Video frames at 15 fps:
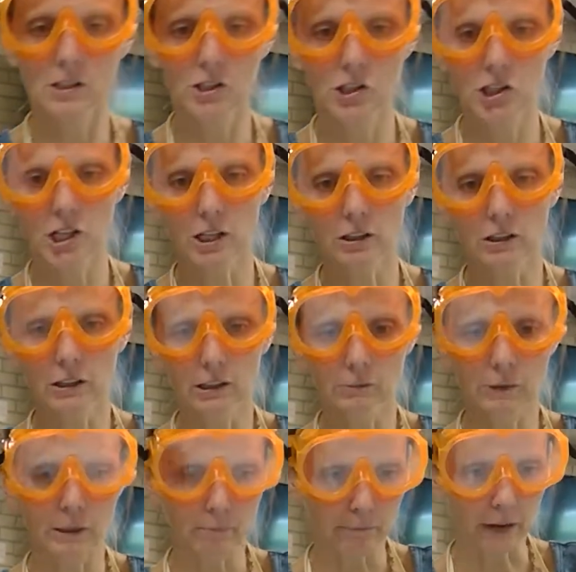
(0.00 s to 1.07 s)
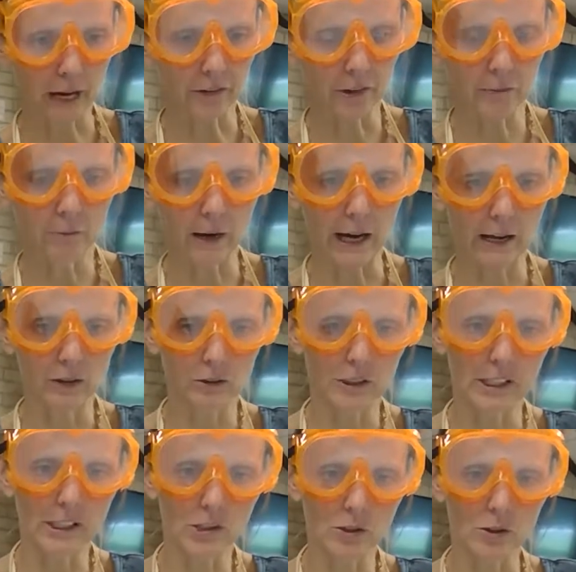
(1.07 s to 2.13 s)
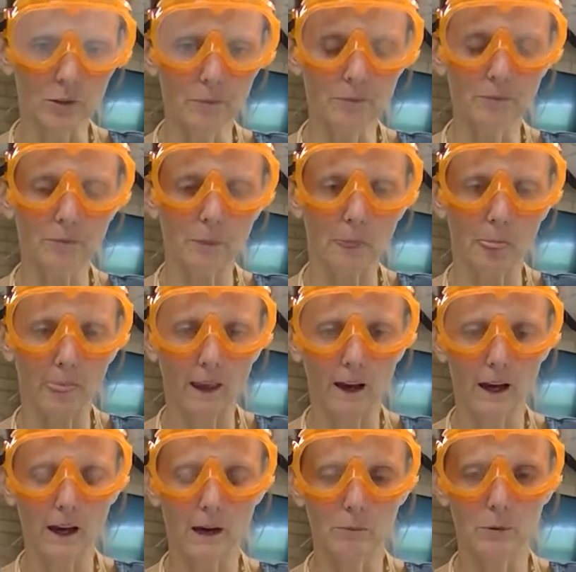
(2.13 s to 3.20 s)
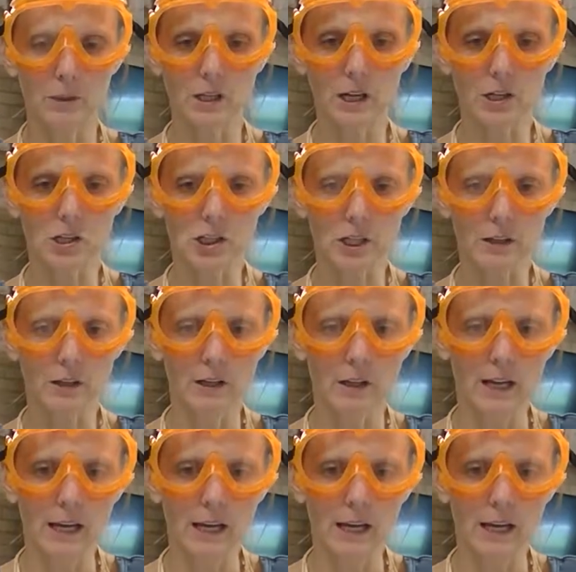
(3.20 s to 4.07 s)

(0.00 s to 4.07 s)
to share a little bit about the biodiesel production,